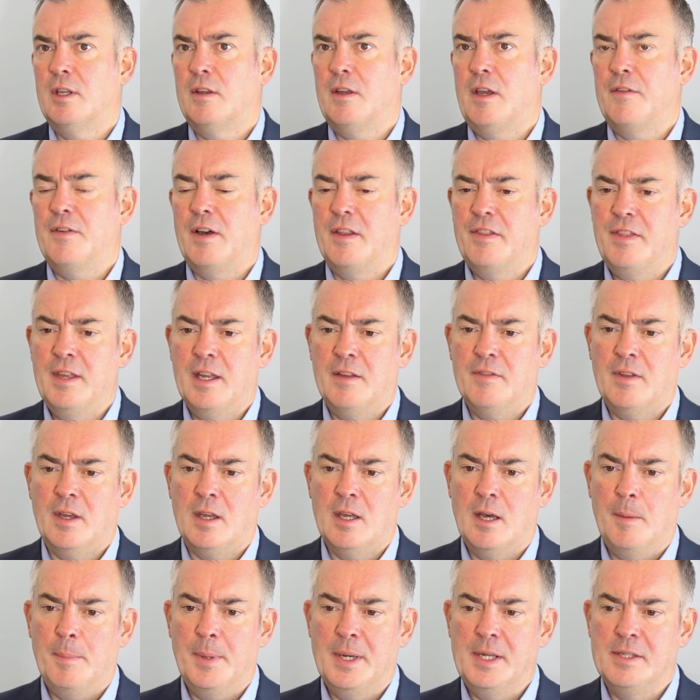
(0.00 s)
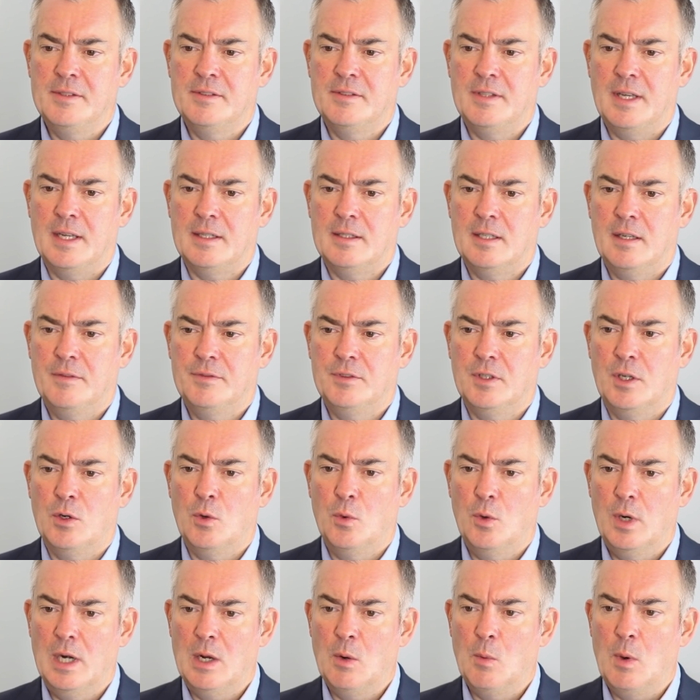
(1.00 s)
If I think of the companies that have done
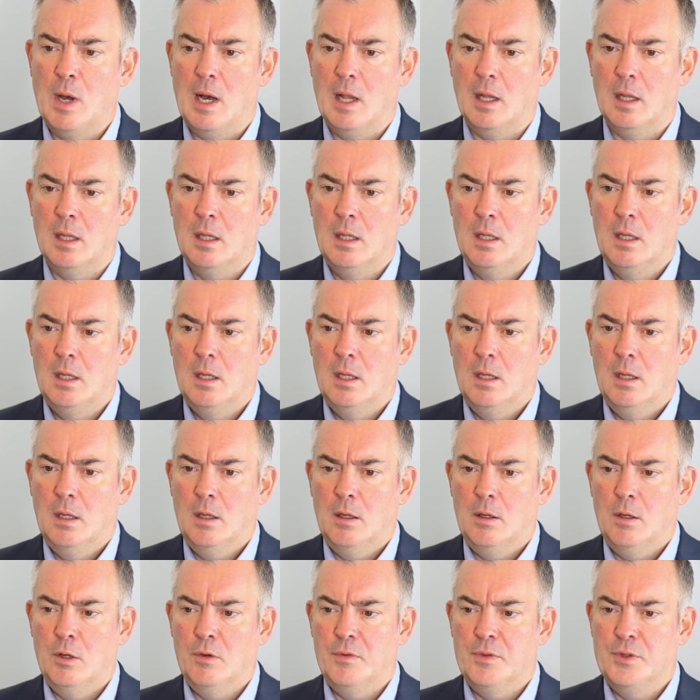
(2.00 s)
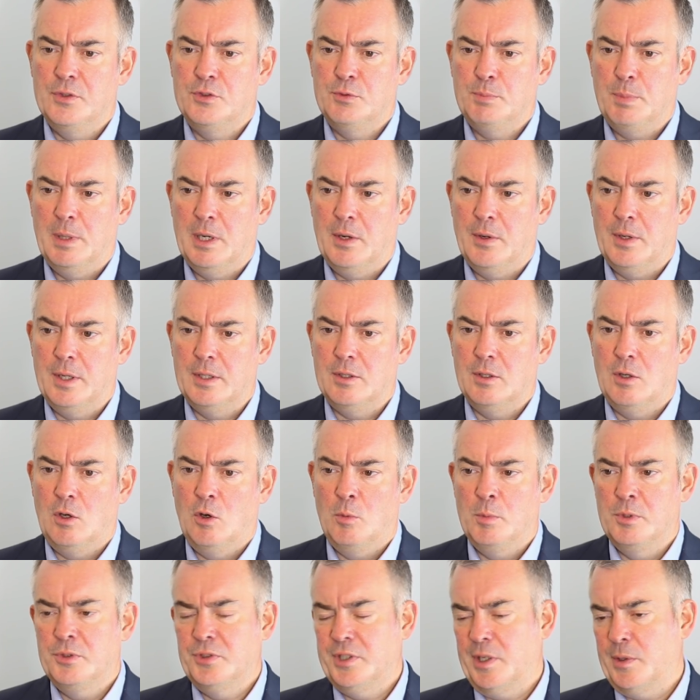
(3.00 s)
really well over this period,
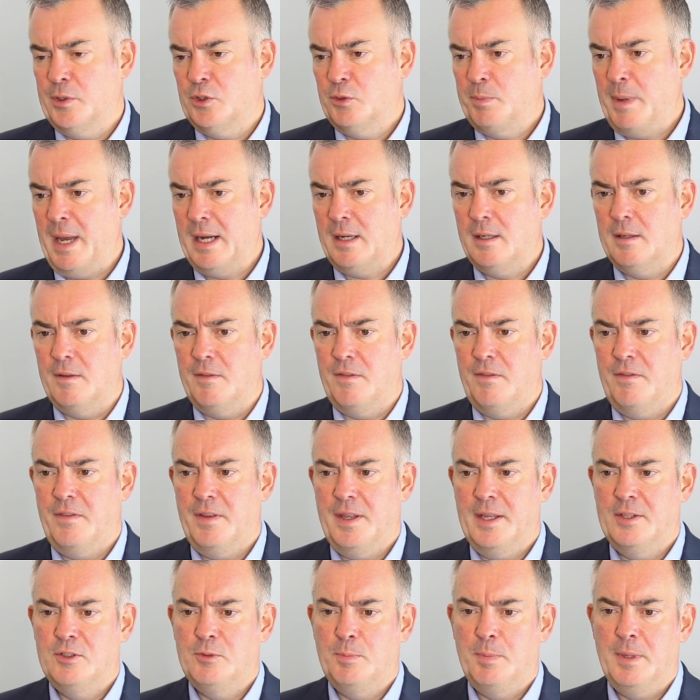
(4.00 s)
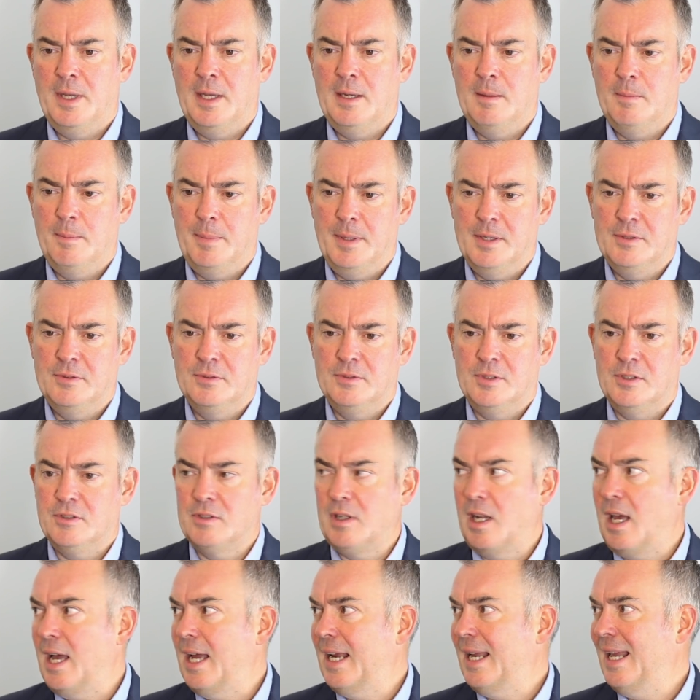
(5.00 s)
almost irrespective, it's been businesses
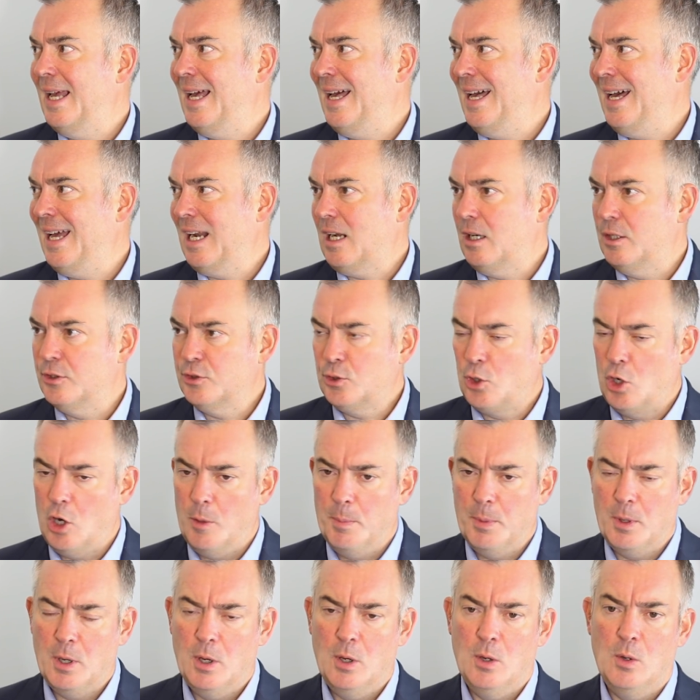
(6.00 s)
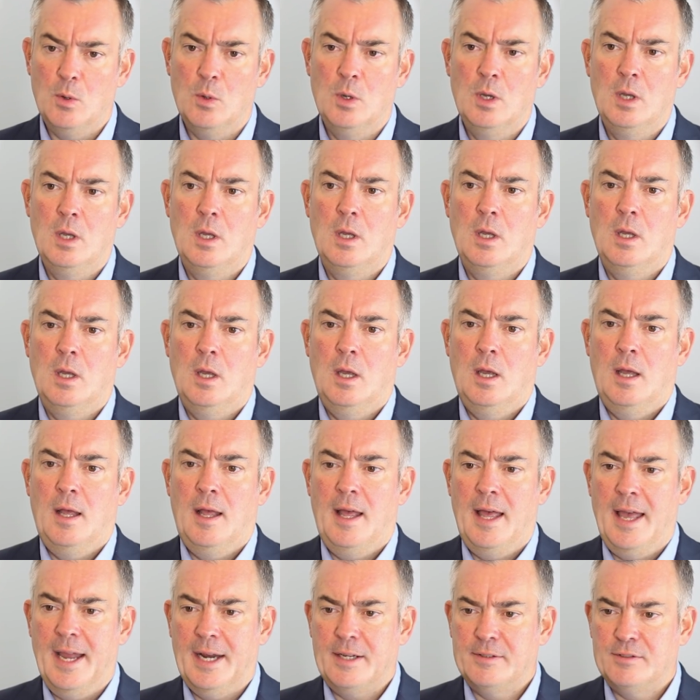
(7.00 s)
like Atlas Copco,
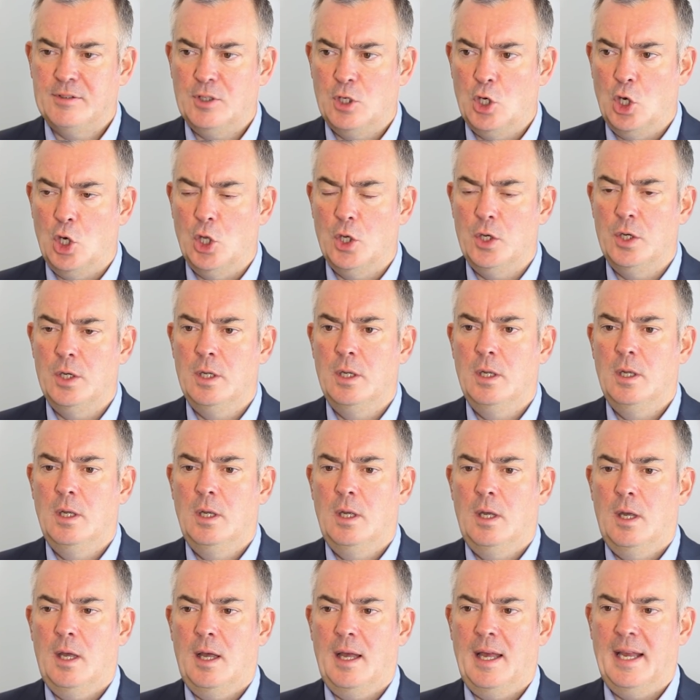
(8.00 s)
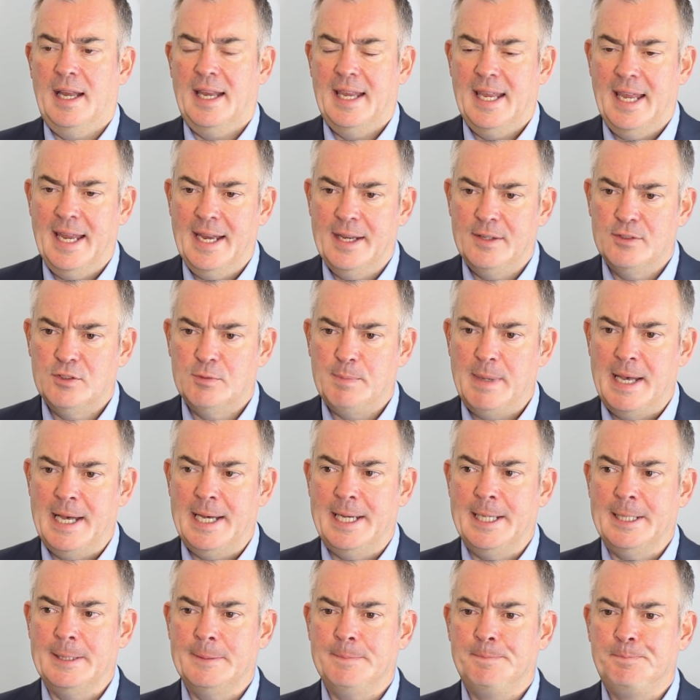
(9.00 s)
Hexagon,
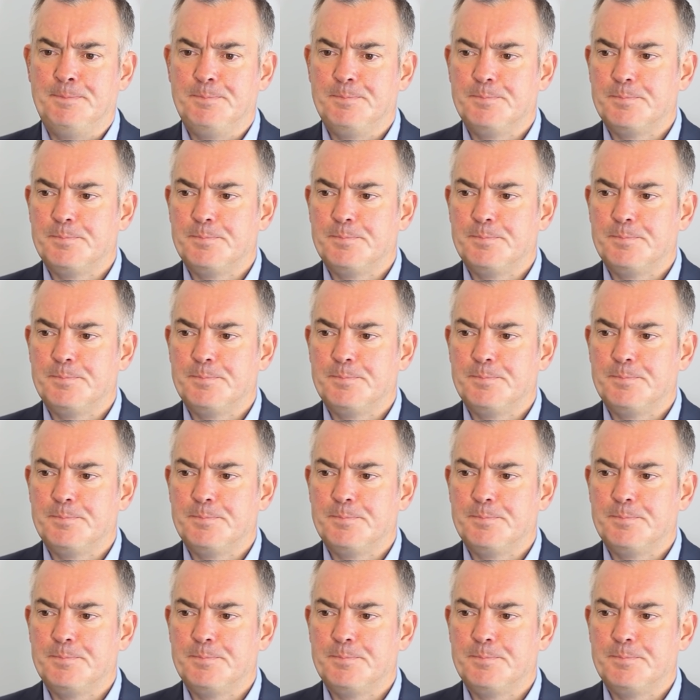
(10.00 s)
Kingspan,